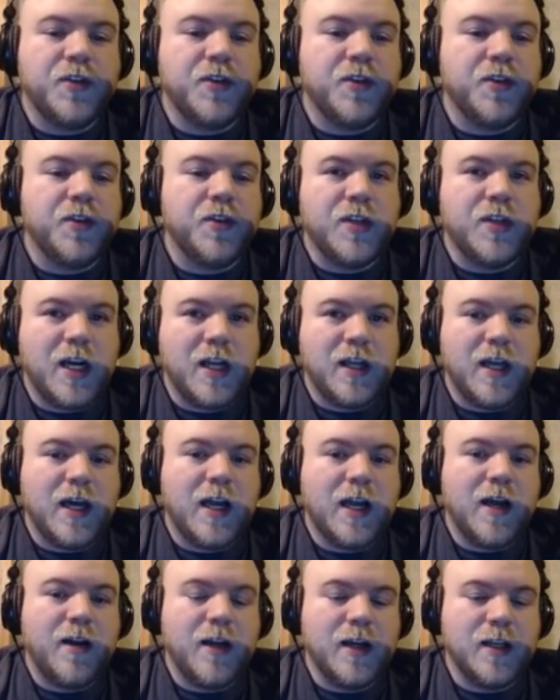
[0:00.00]
You can go check that
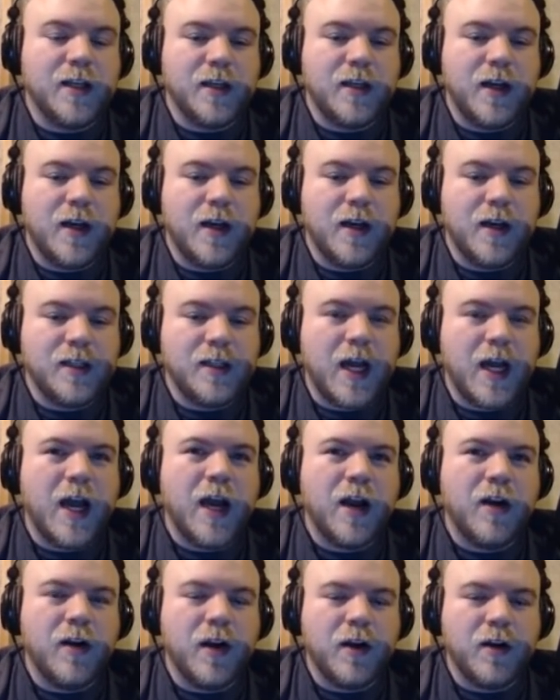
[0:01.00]
out. It has it's
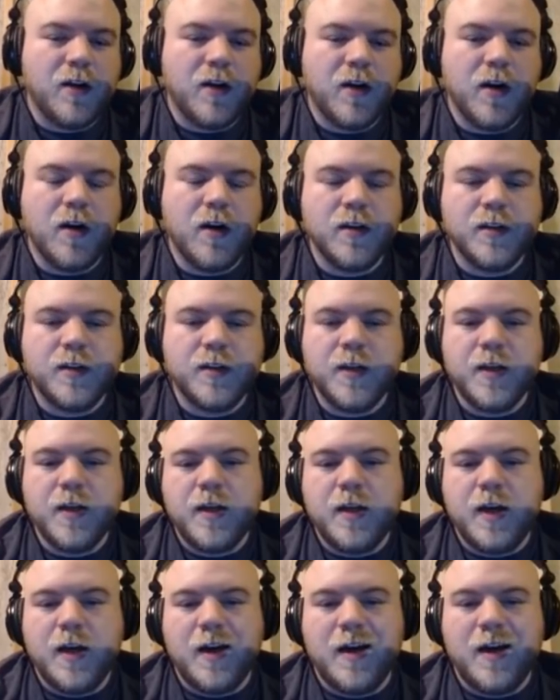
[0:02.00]
IRL cards,
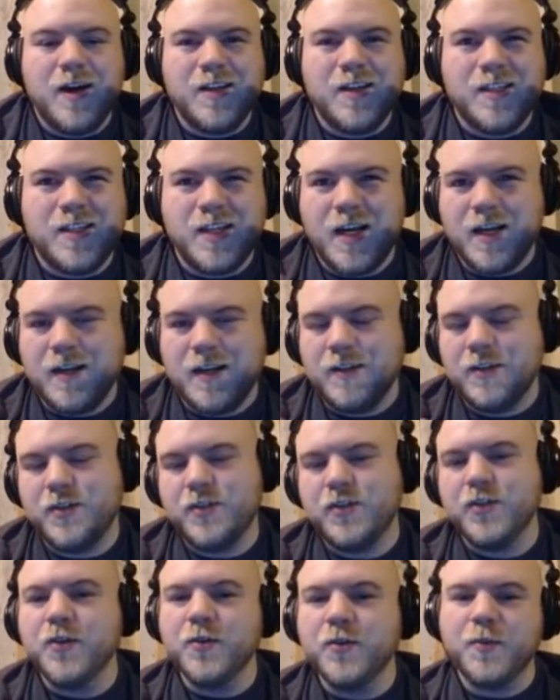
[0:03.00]
just not
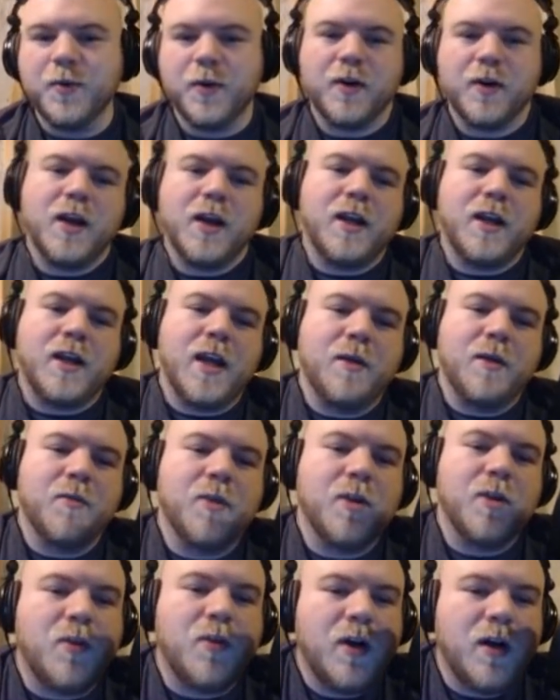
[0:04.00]
super great
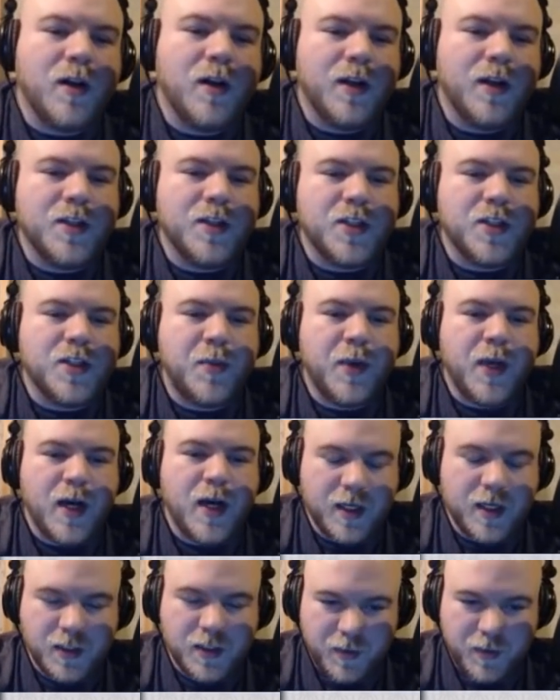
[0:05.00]
camera quality, just to be
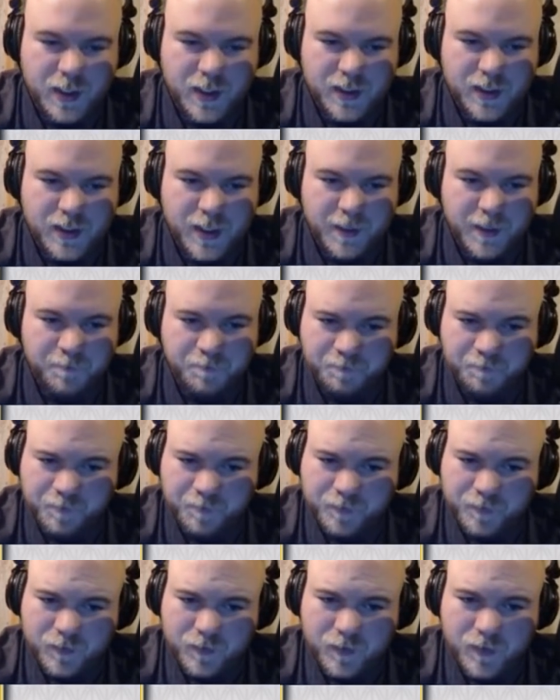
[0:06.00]
honest. But
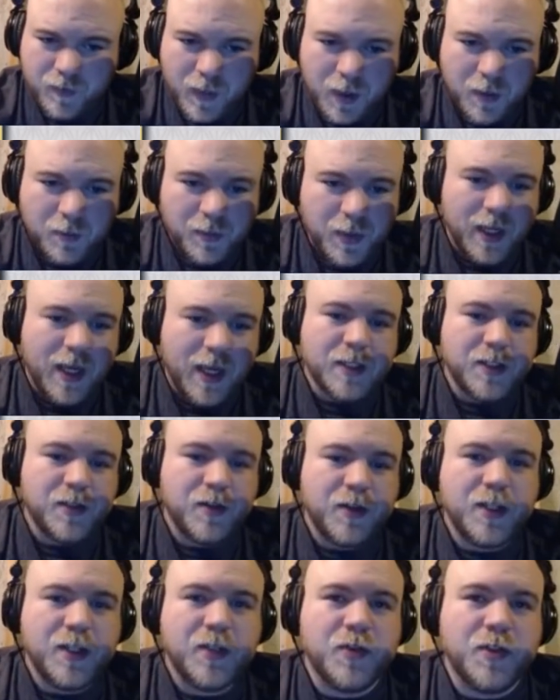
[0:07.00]
yeah,
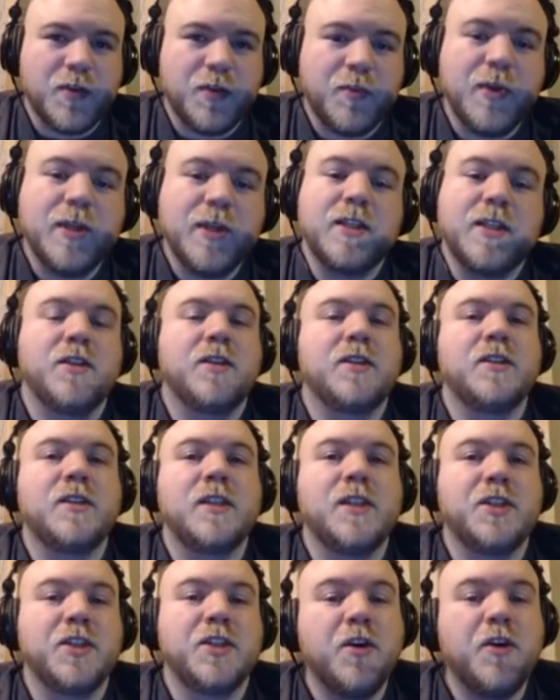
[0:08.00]
so this was the
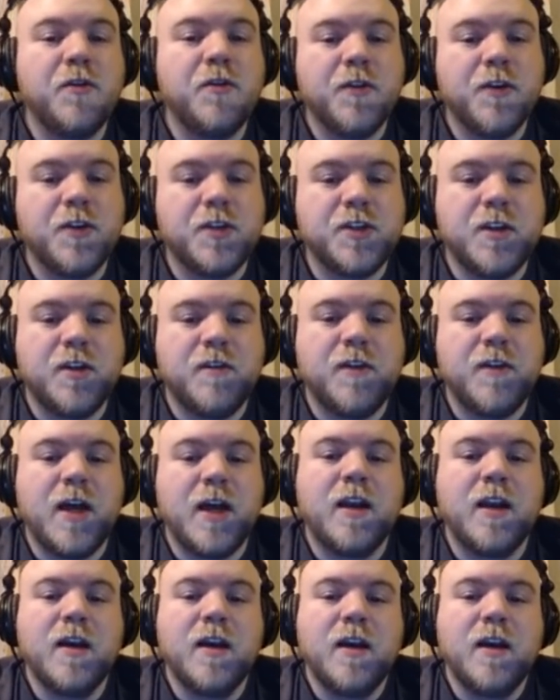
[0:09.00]
PTCGO version of
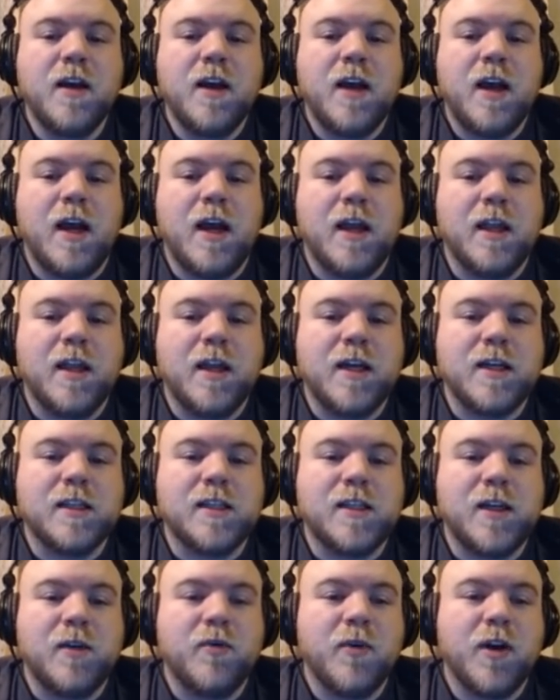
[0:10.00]
that. And like I
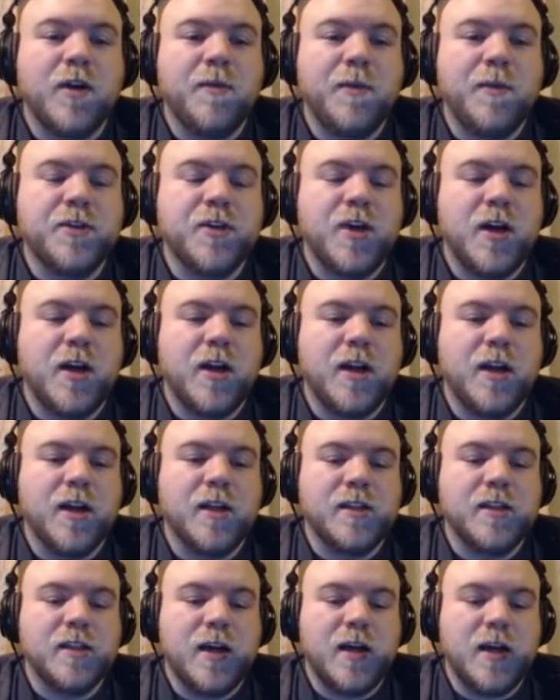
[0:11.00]
said, we're gonna be trying to
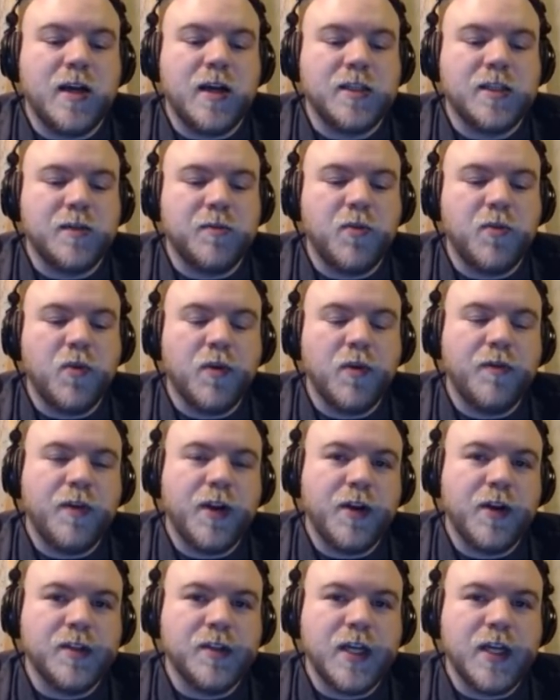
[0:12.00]
get some more
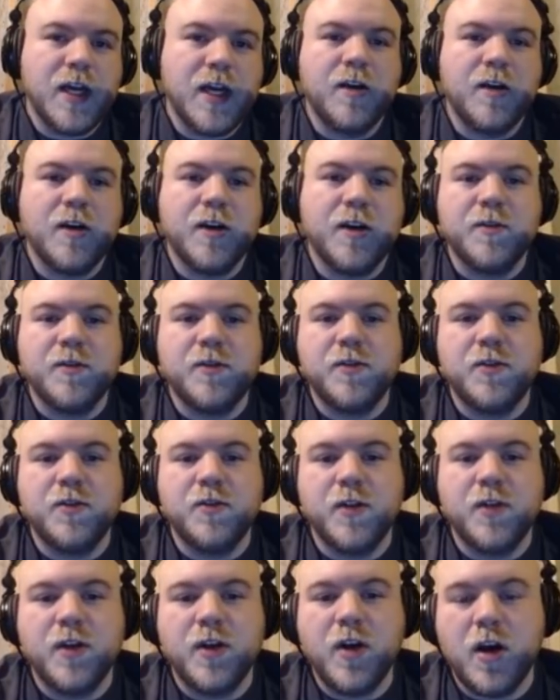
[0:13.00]
videos out. We're gonna
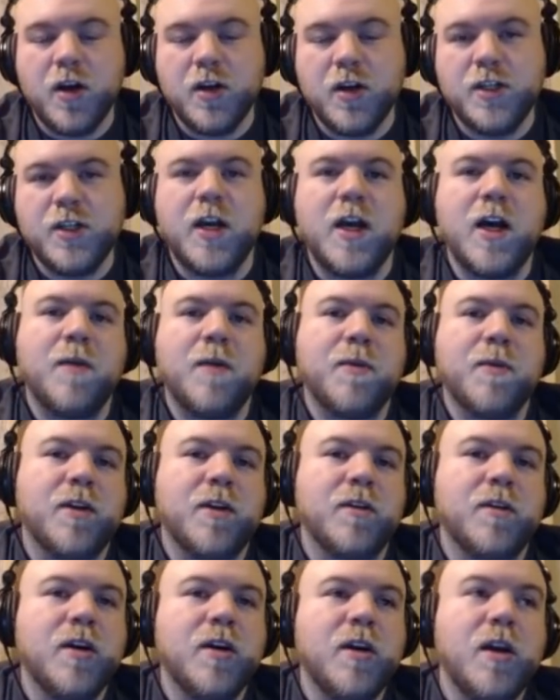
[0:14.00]
do the guard chomp.
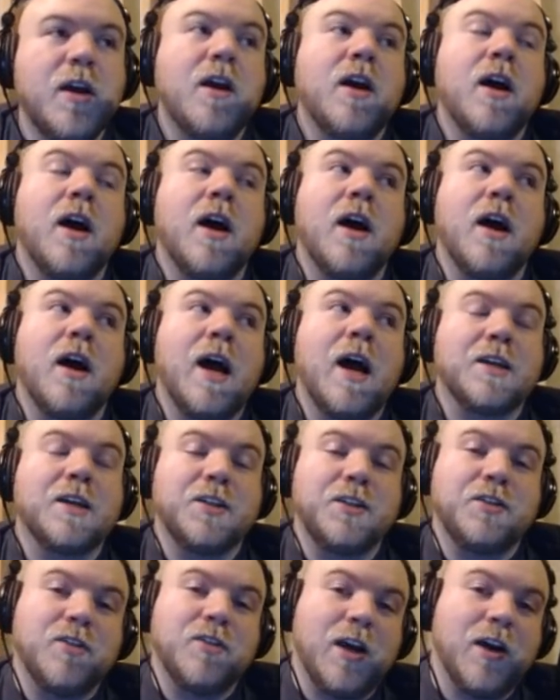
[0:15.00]
Gonna
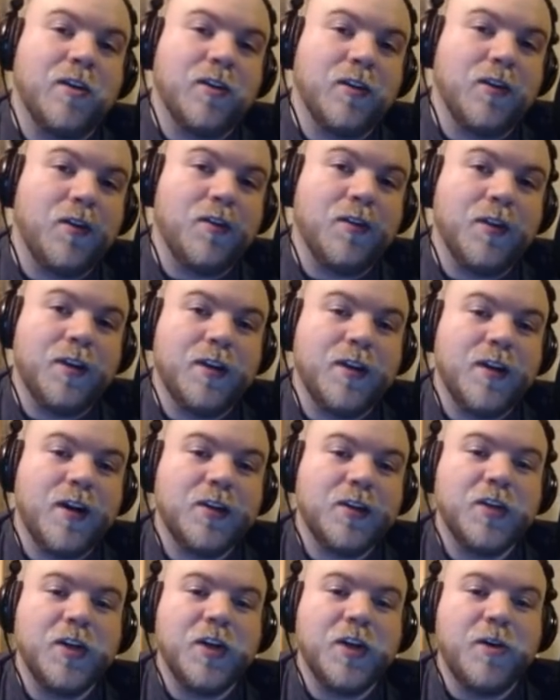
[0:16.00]
actually try out a lowland
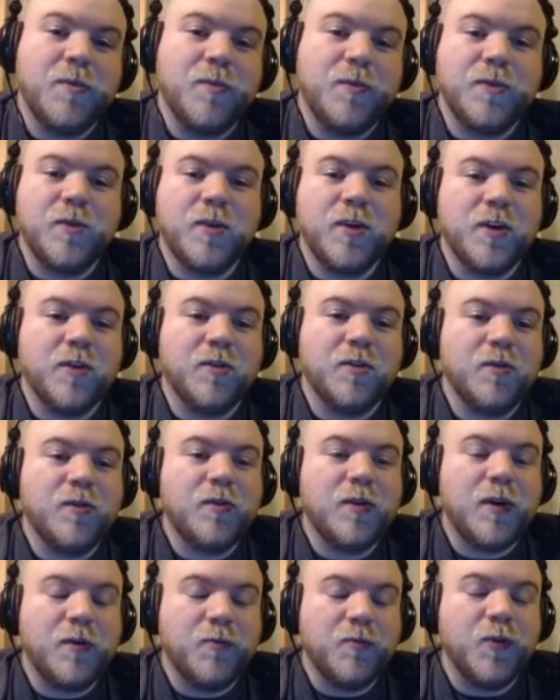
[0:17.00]
Dugtrio.
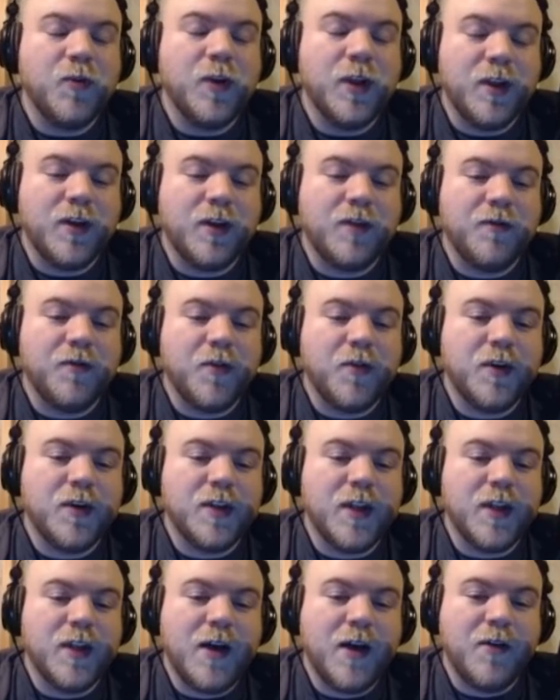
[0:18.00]
I'm really looking forward
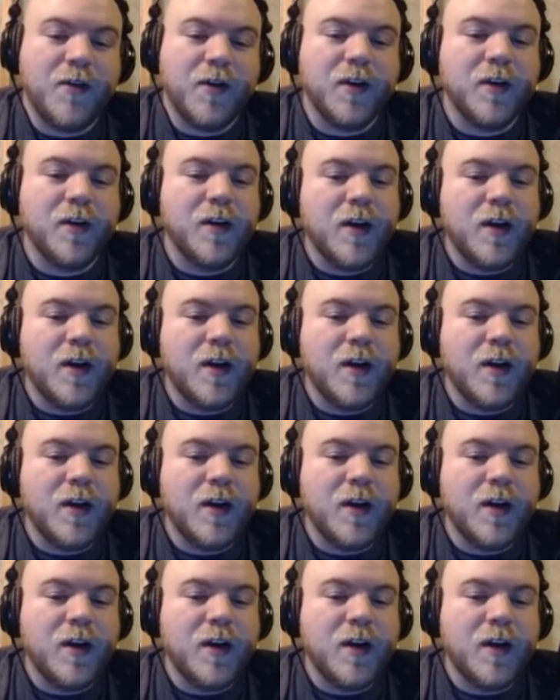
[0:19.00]
to that one.